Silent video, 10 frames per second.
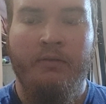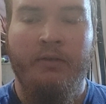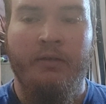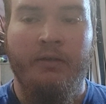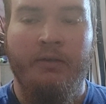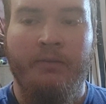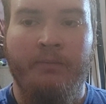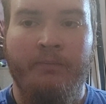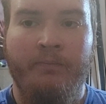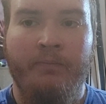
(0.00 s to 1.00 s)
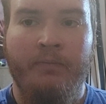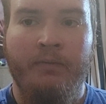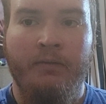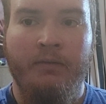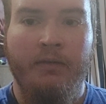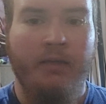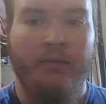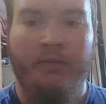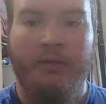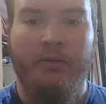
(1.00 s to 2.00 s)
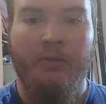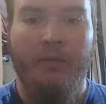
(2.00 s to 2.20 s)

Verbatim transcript: um, didn't really do